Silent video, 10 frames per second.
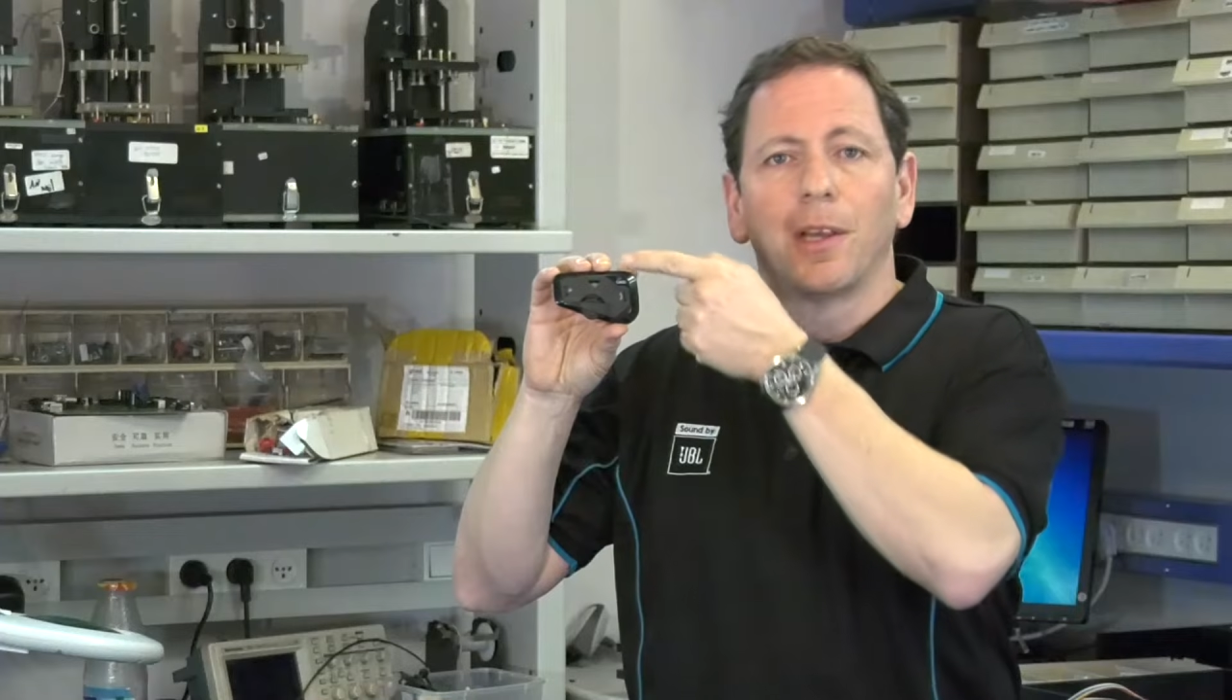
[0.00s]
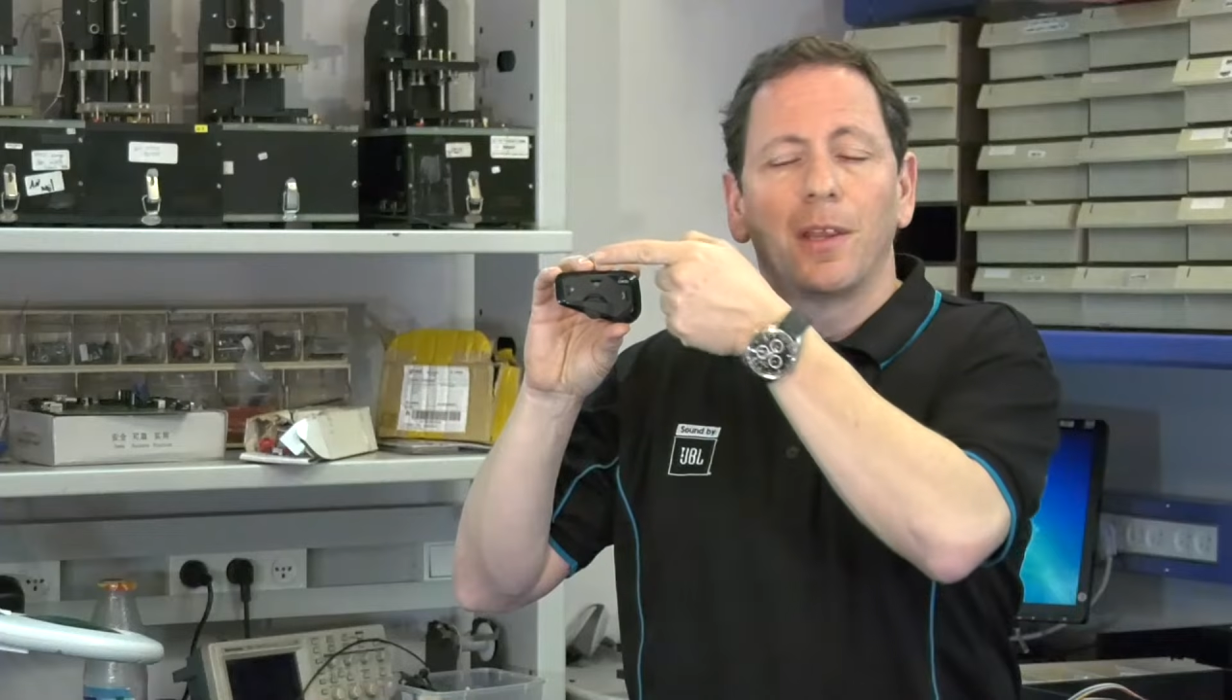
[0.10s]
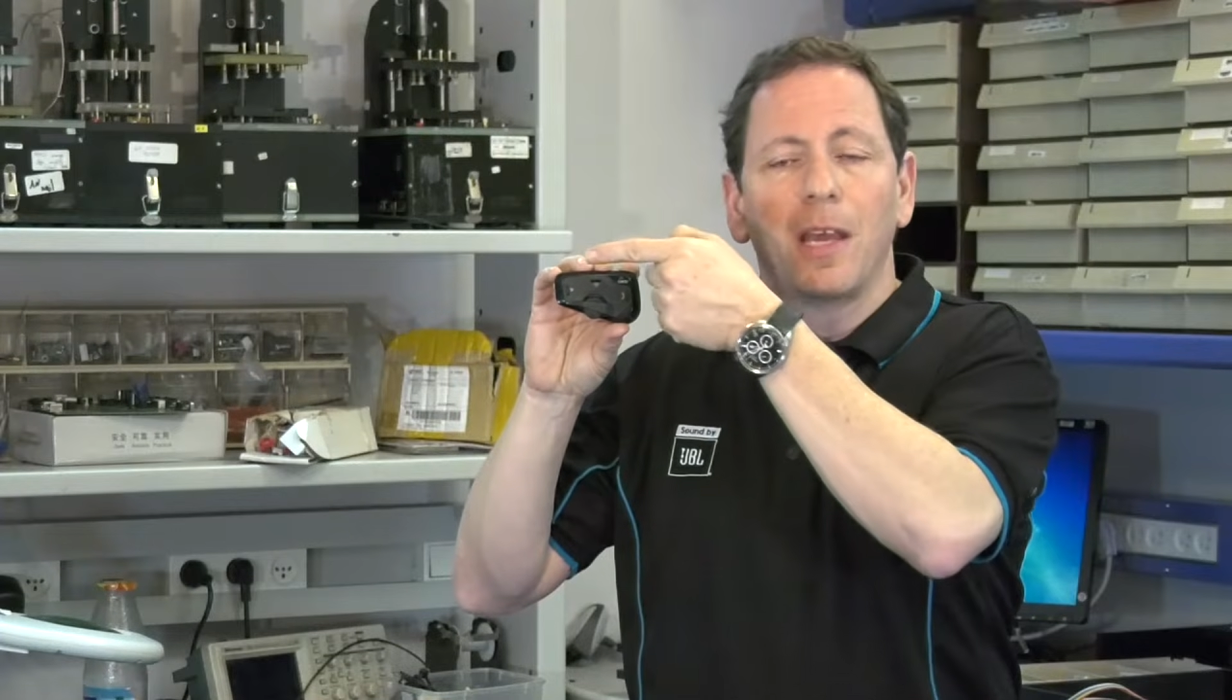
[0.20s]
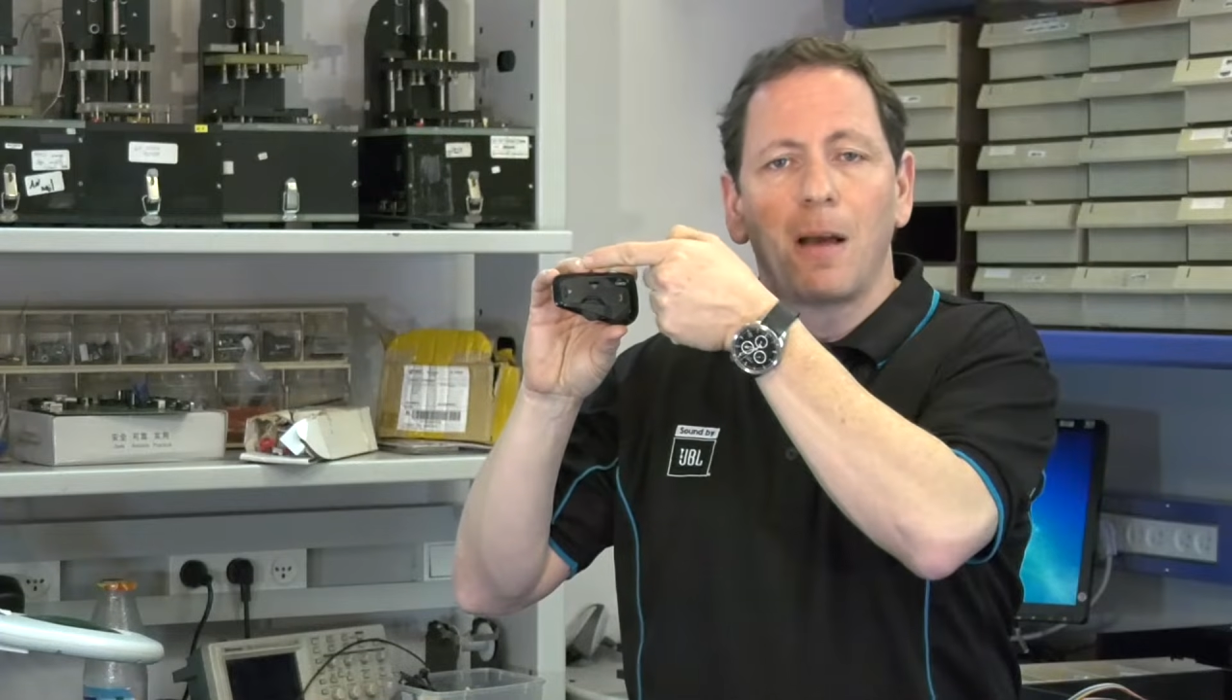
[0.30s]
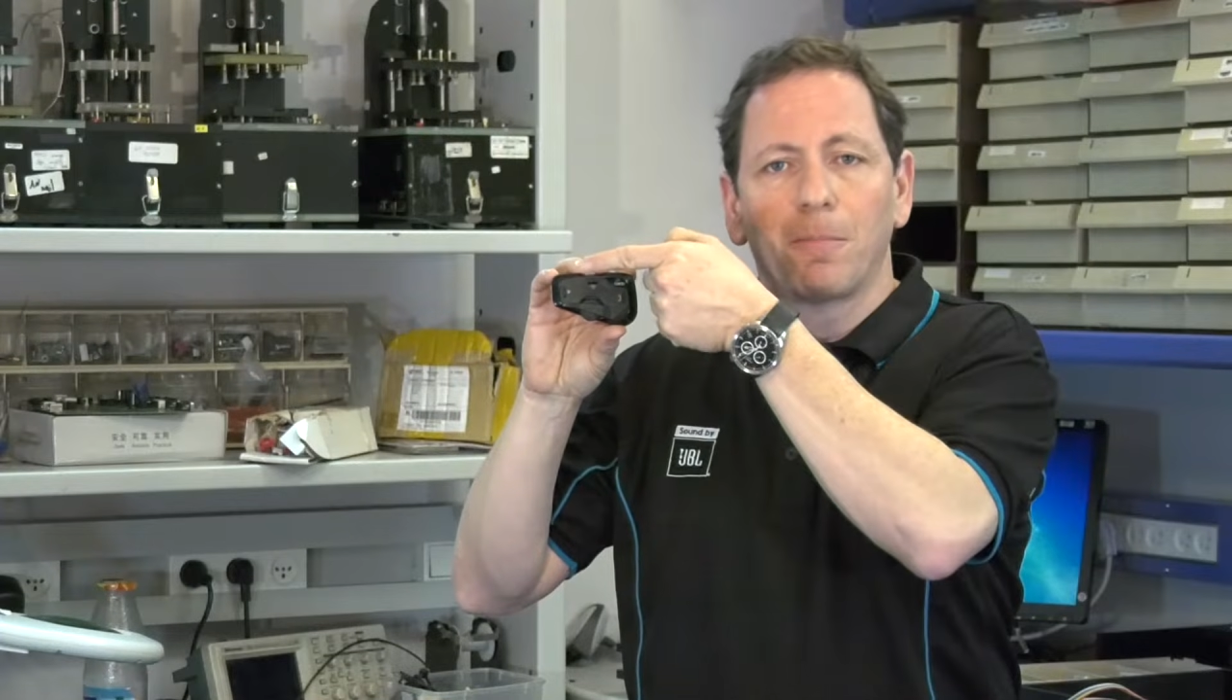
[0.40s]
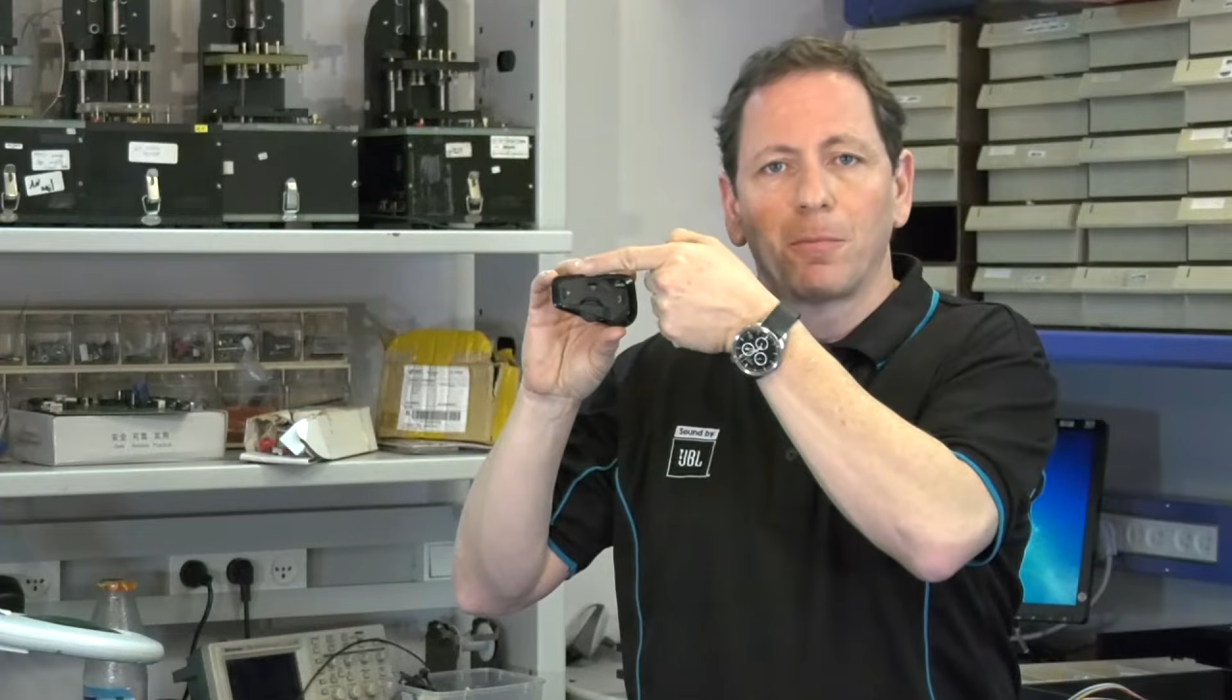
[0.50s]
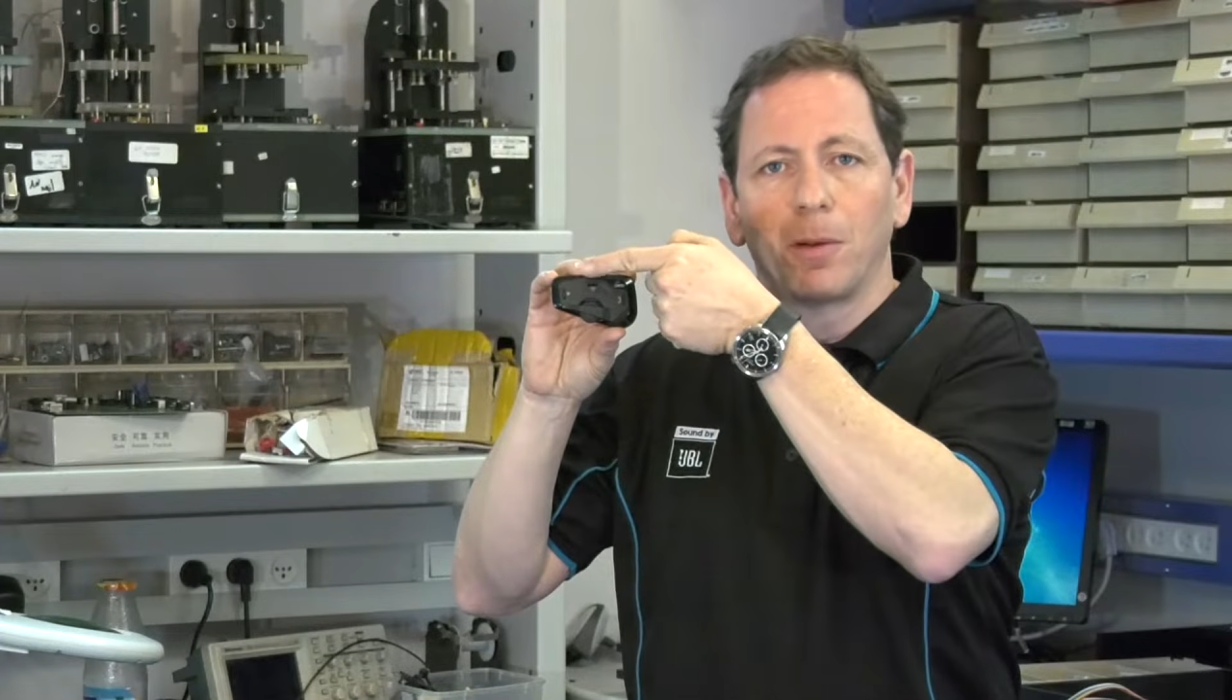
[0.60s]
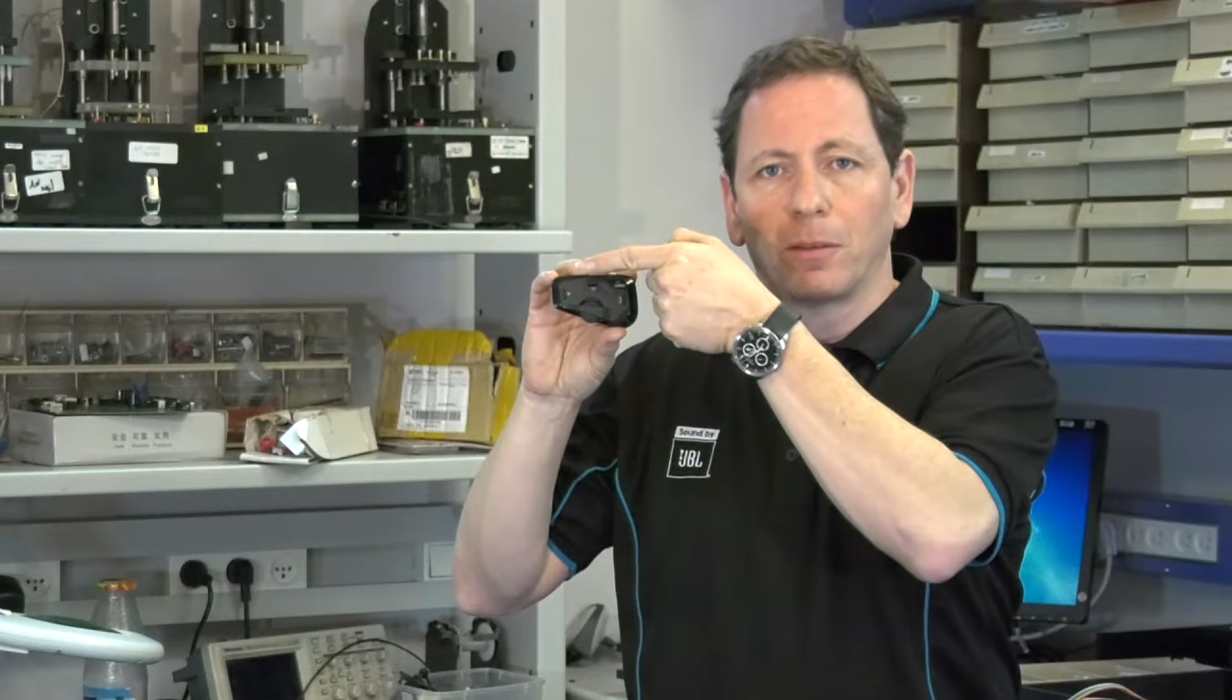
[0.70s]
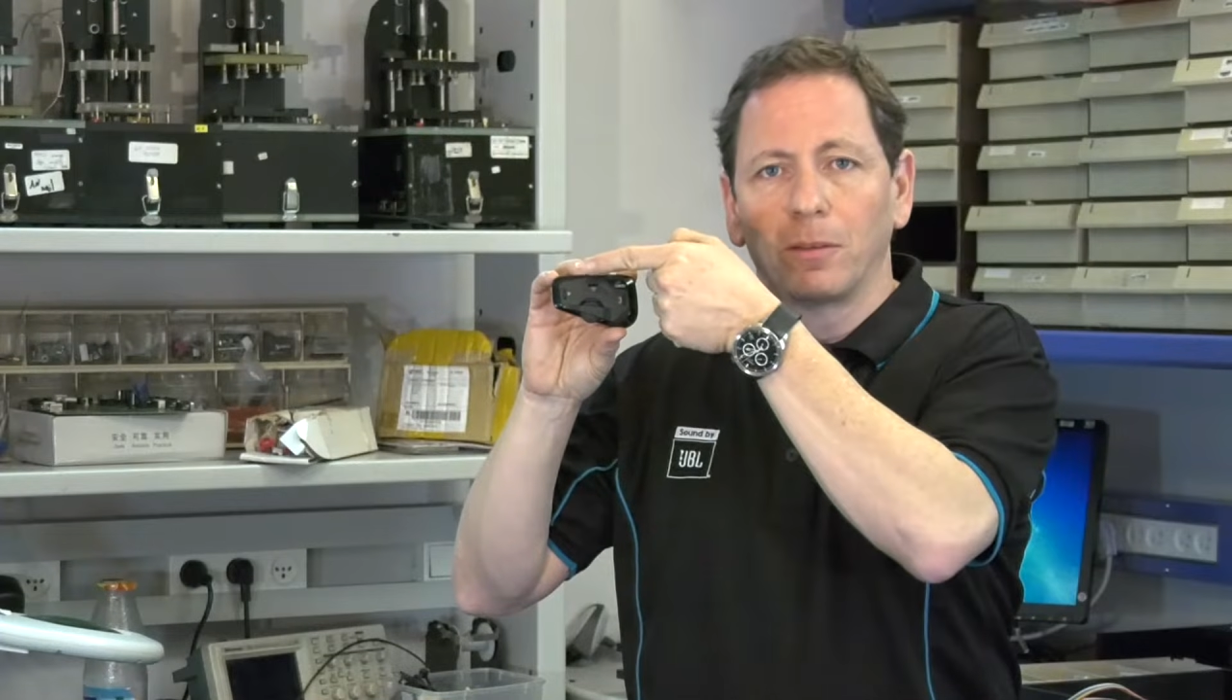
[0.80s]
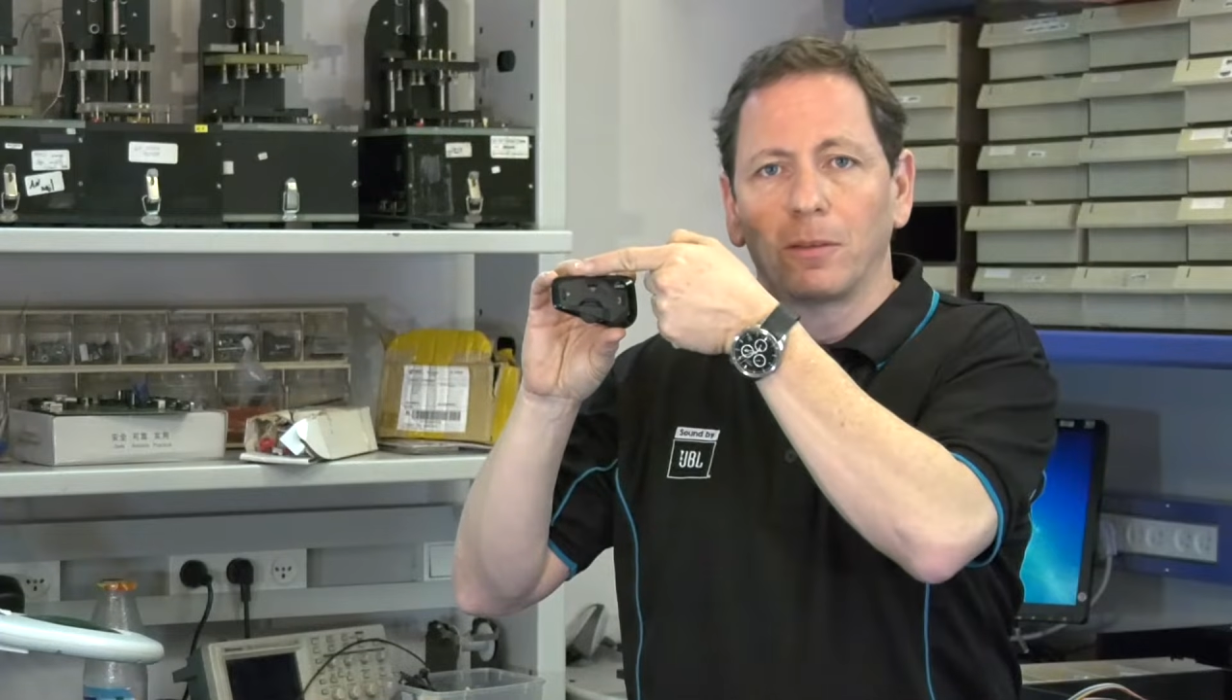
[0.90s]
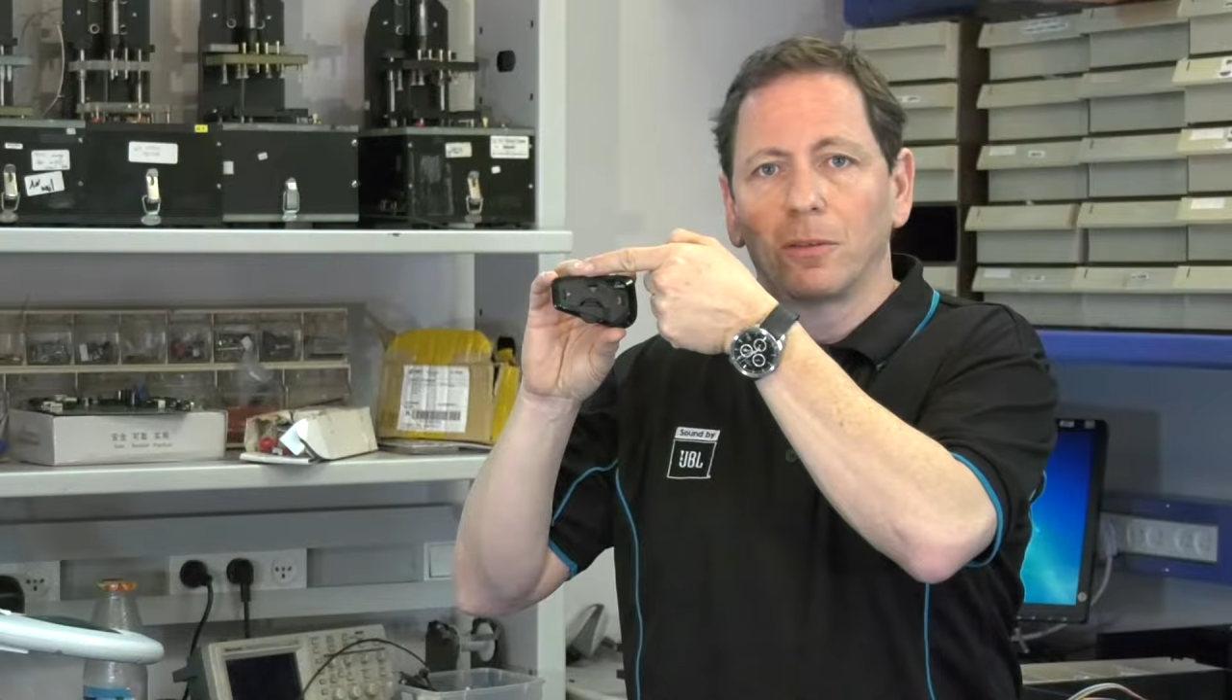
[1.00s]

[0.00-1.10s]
the upper button